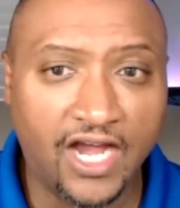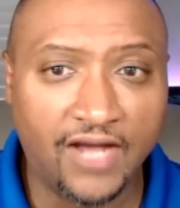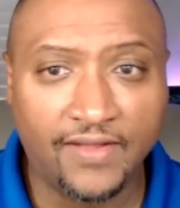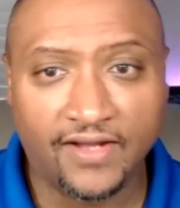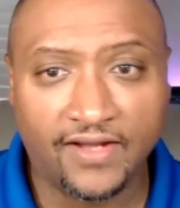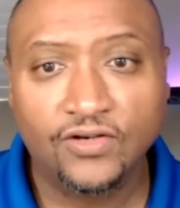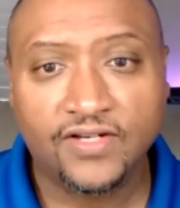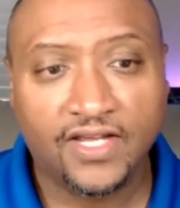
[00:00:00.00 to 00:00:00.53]
I'm
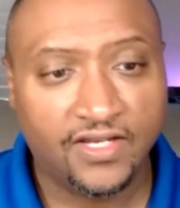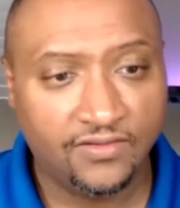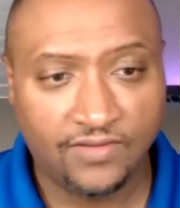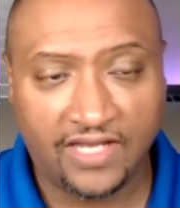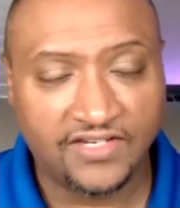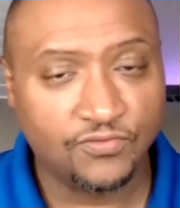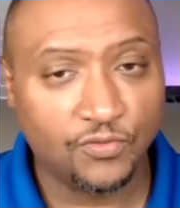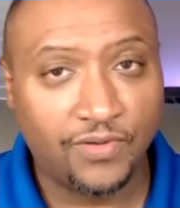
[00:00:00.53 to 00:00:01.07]
like, okay.
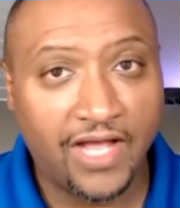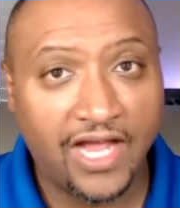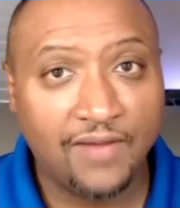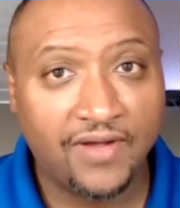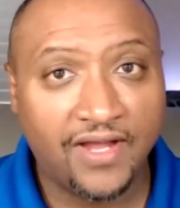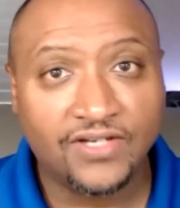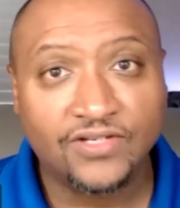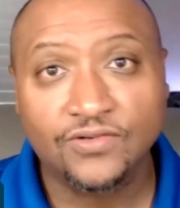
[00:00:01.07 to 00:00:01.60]
I just
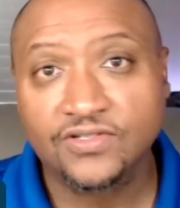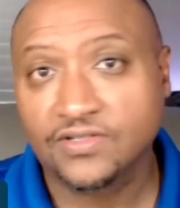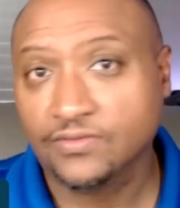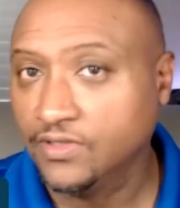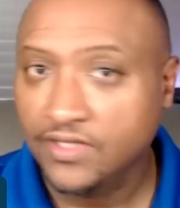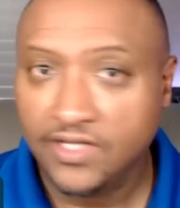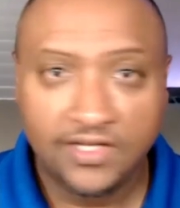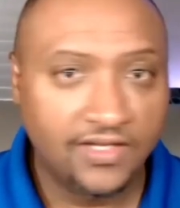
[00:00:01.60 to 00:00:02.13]
replied back to her and said,
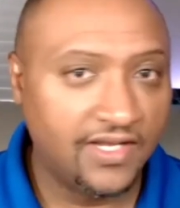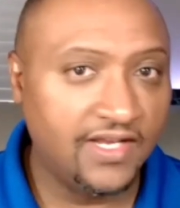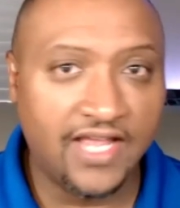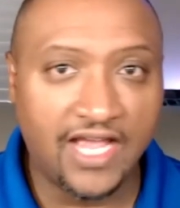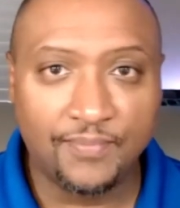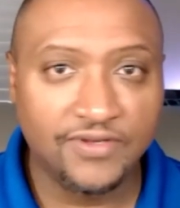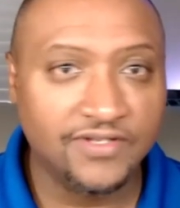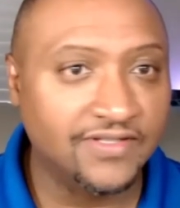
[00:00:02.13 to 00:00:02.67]
well, it
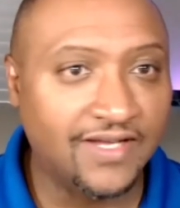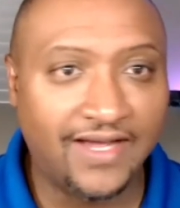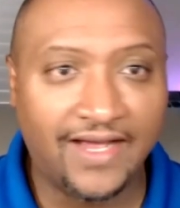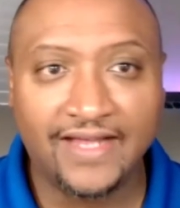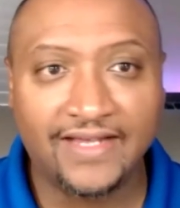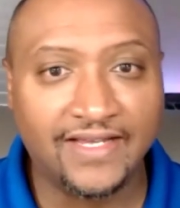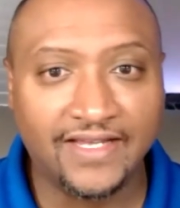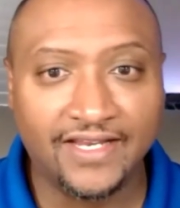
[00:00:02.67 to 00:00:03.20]
happens.
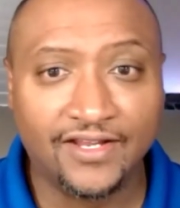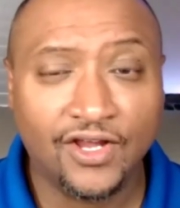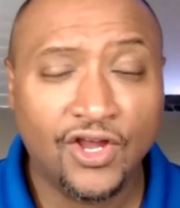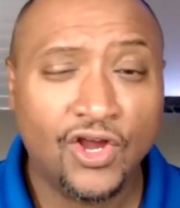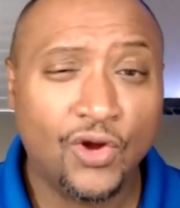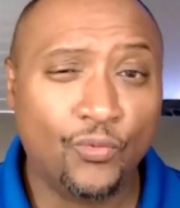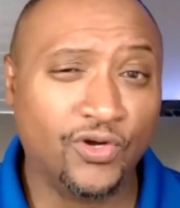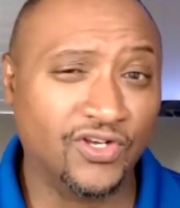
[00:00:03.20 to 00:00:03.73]
I get it.
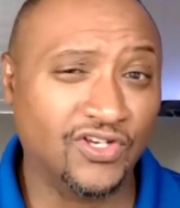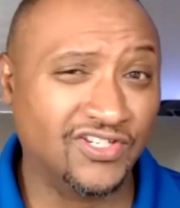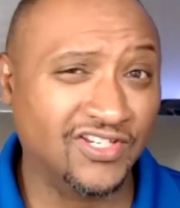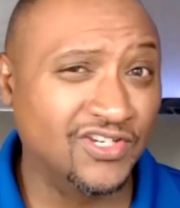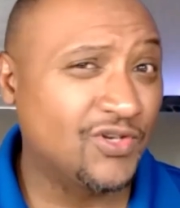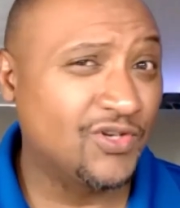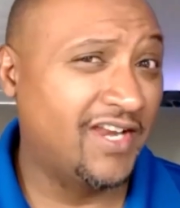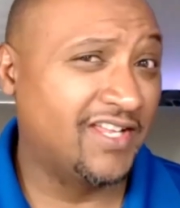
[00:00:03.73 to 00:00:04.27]
Were you
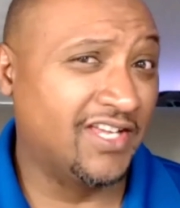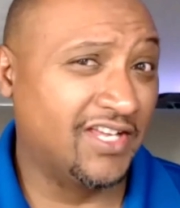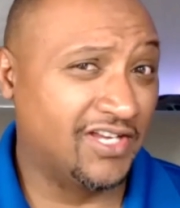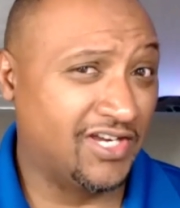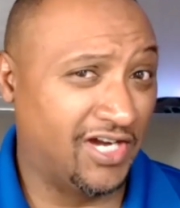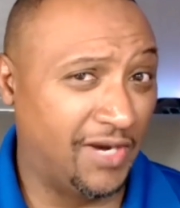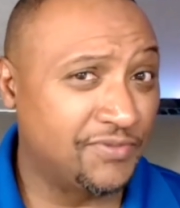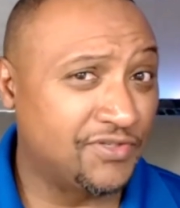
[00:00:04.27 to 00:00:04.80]
just trying to get
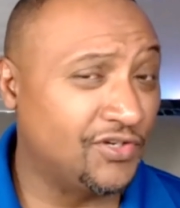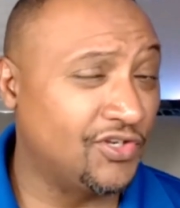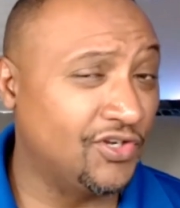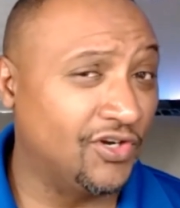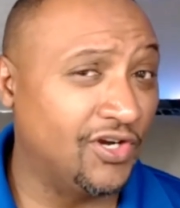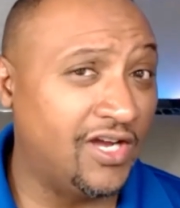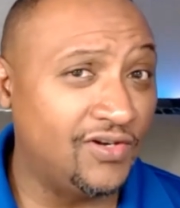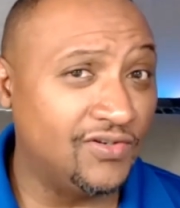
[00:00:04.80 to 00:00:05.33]
comps on
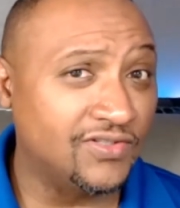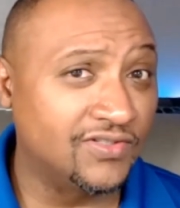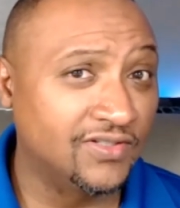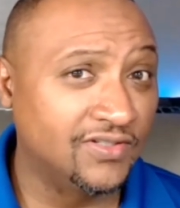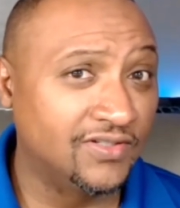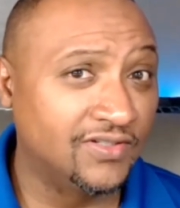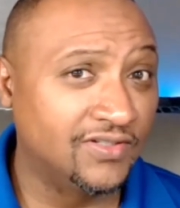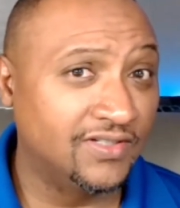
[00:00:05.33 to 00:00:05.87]
your house
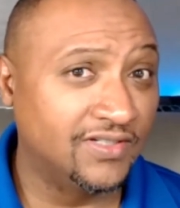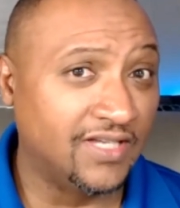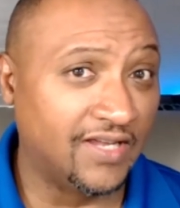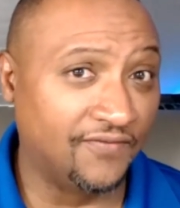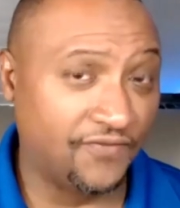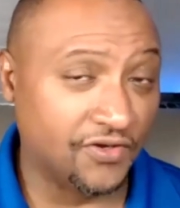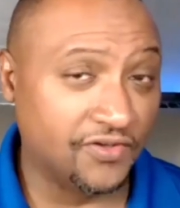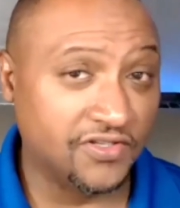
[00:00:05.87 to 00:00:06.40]

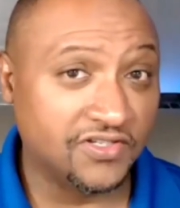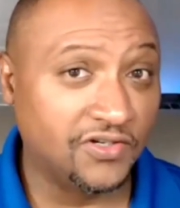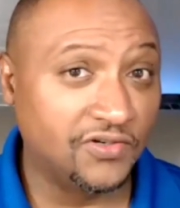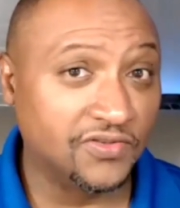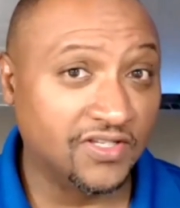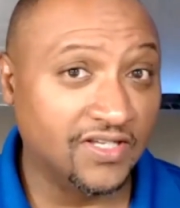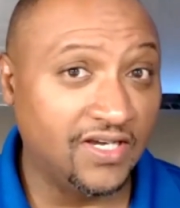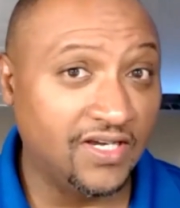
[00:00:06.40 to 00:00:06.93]
and figure this
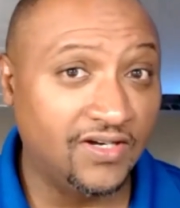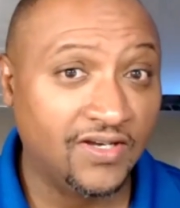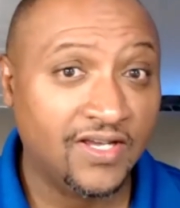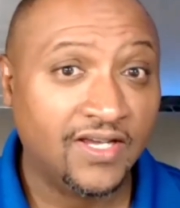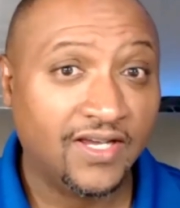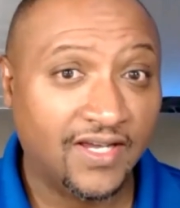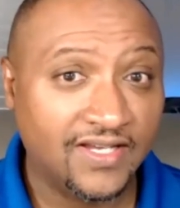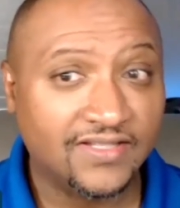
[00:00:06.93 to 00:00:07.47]
whole thing out?
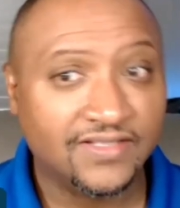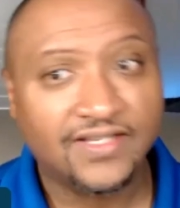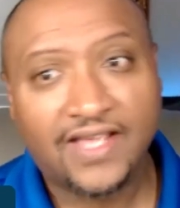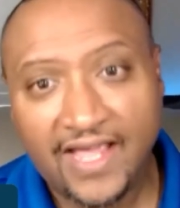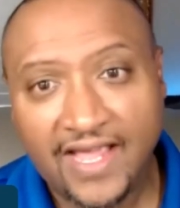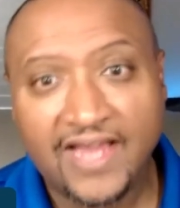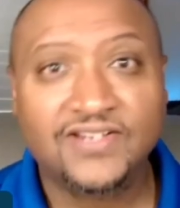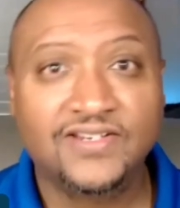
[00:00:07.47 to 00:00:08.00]
And she said,
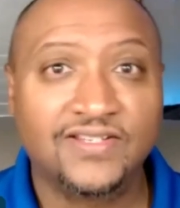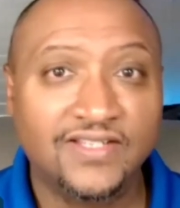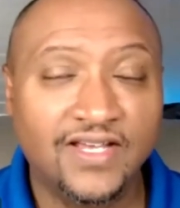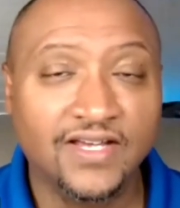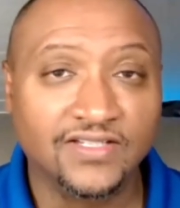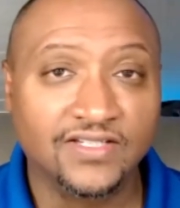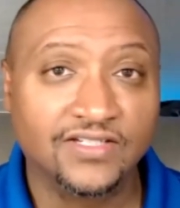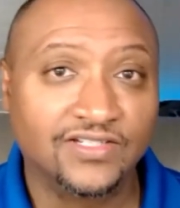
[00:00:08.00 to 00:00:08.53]
actually,
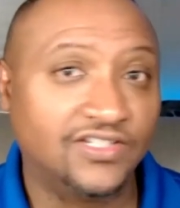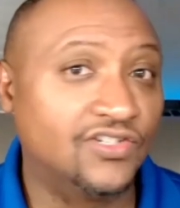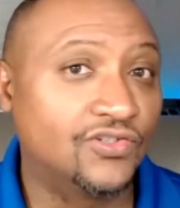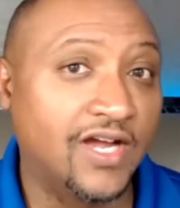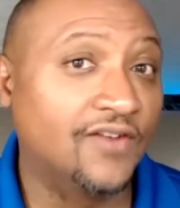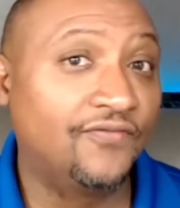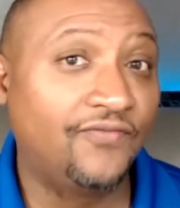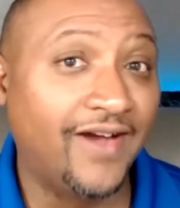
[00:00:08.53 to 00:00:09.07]
yes, she's
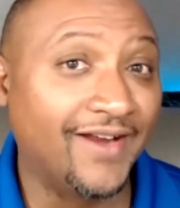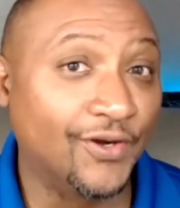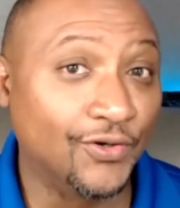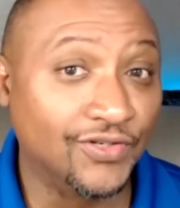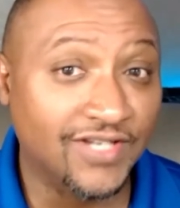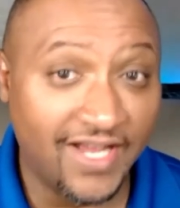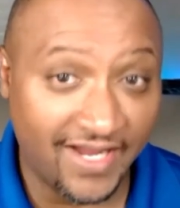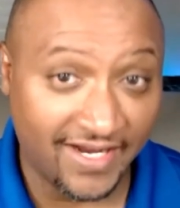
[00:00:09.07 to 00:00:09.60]
trying to fight
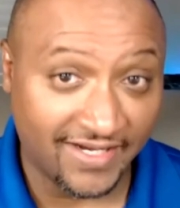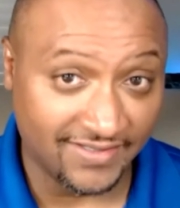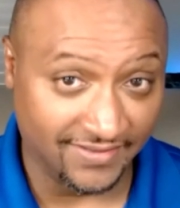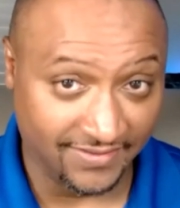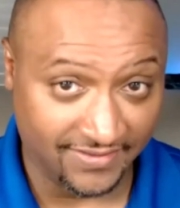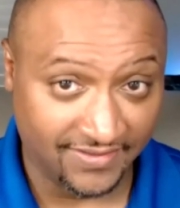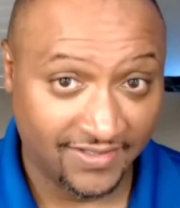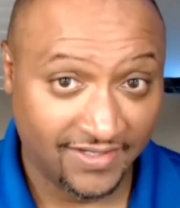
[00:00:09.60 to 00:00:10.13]
her
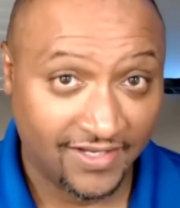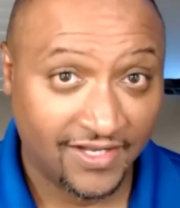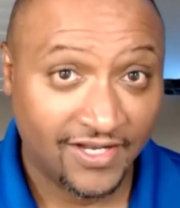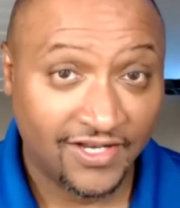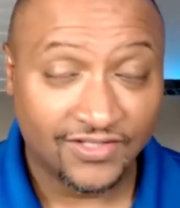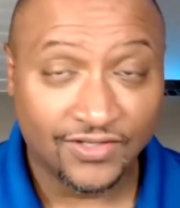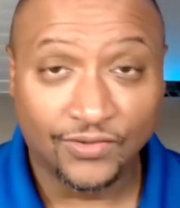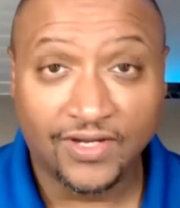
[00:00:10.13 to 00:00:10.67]
taxes.
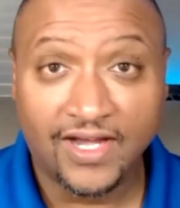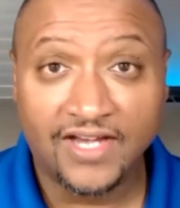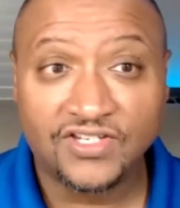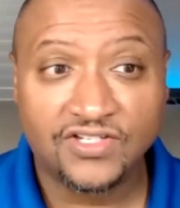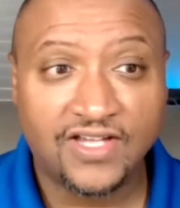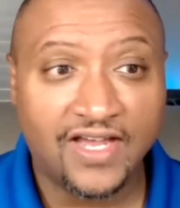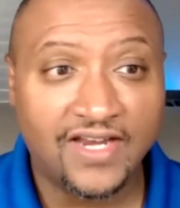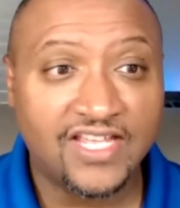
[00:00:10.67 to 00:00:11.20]
So guys,
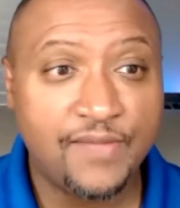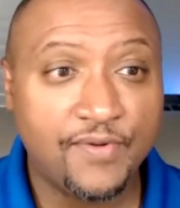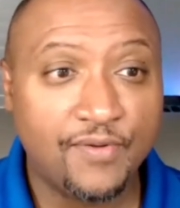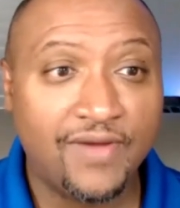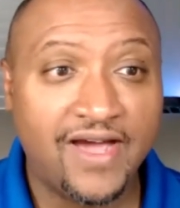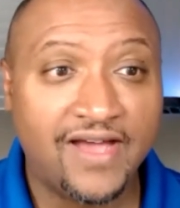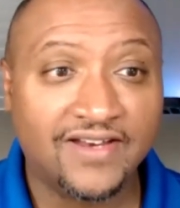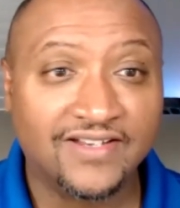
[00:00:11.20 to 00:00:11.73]
you got to keep
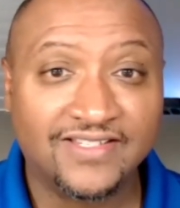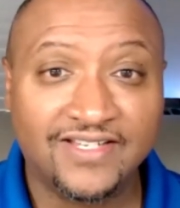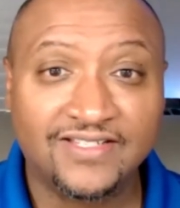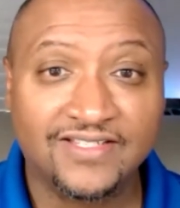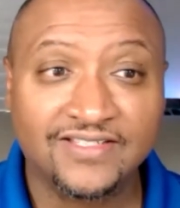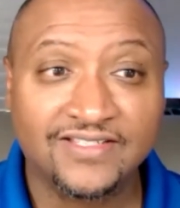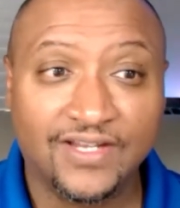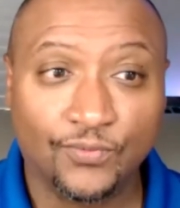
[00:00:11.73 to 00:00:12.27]
in mind the
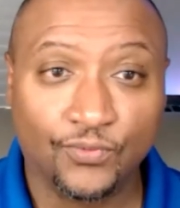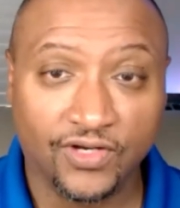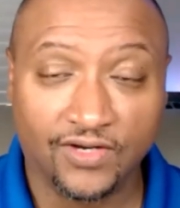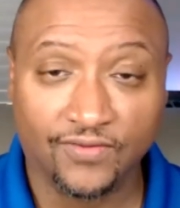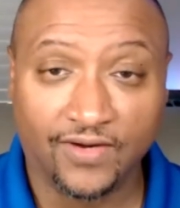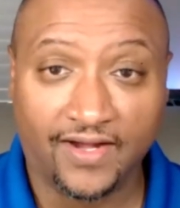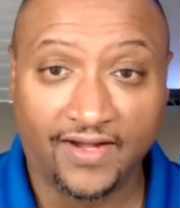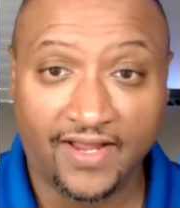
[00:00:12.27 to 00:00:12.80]
seasons that we're
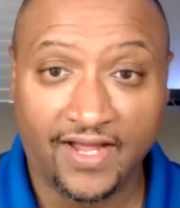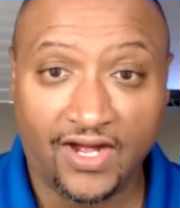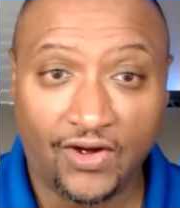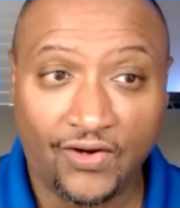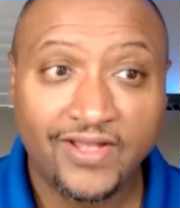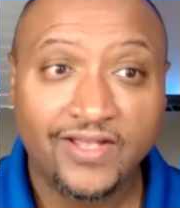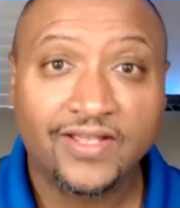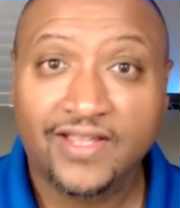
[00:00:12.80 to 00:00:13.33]
in right
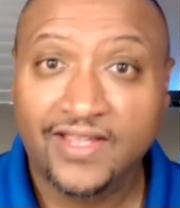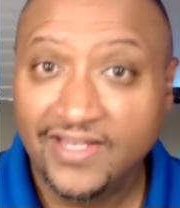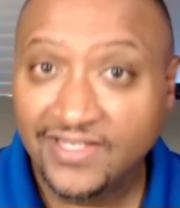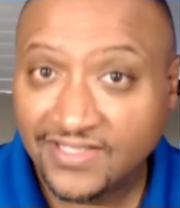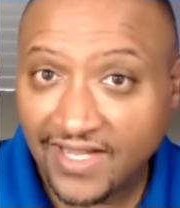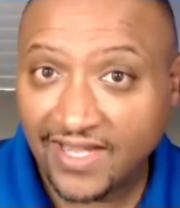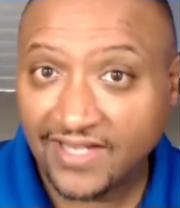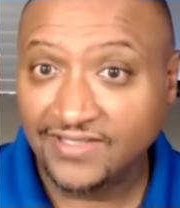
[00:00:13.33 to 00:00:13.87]
now. It's
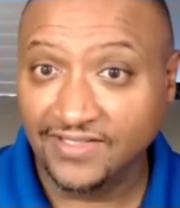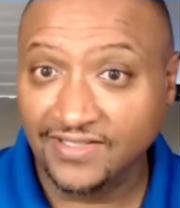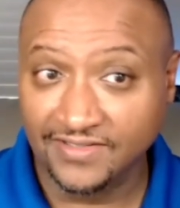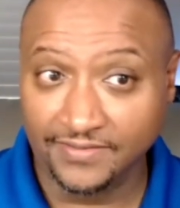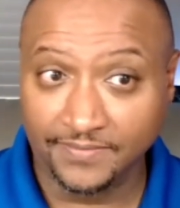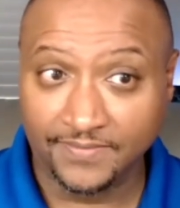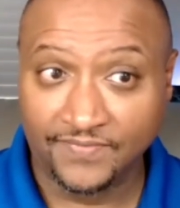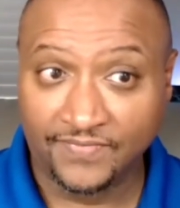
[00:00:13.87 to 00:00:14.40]
tax
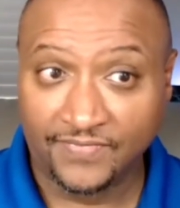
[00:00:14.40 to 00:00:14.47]
season.